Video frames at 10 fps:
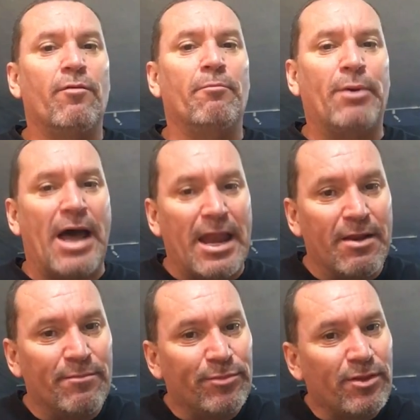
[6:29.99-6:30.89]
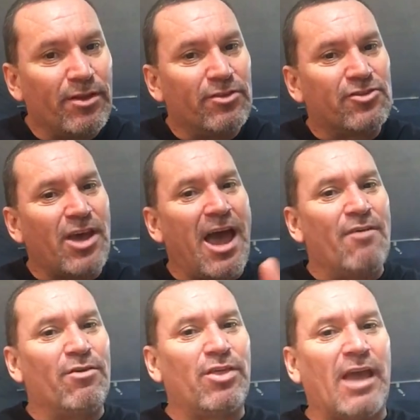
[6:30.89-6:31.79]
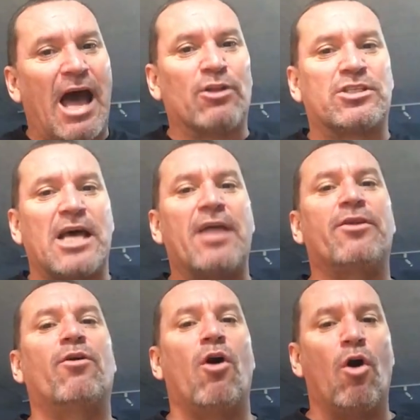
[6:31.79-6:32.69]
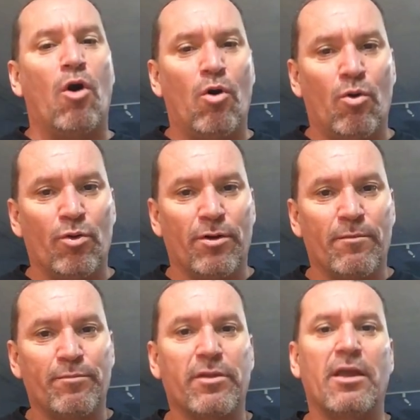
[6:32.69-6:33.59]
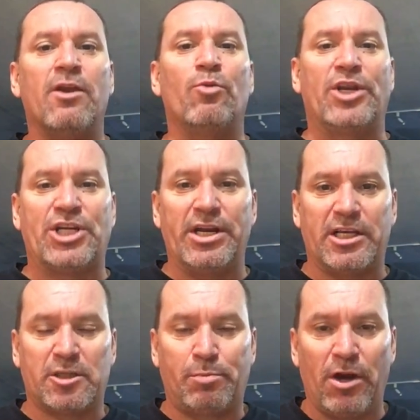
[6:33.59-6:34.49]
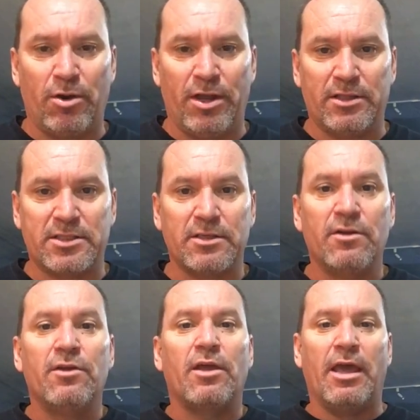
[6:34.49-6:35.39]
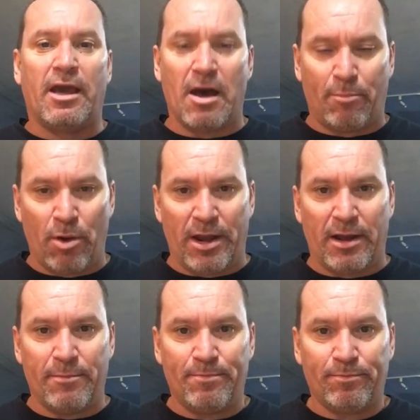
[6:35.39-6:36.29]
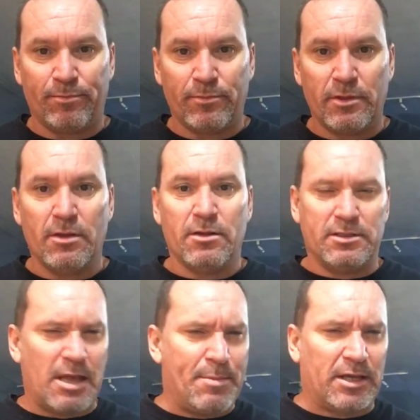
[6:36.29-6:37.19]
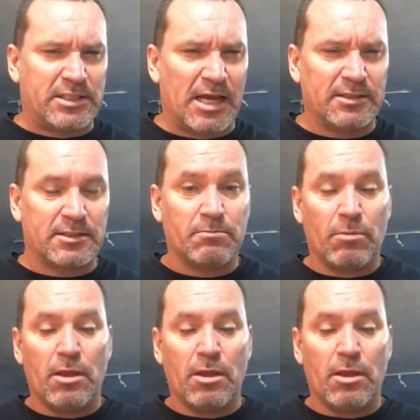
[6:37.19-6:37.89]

but to everything outside their own enriching experience in capoeira. Does that make sense?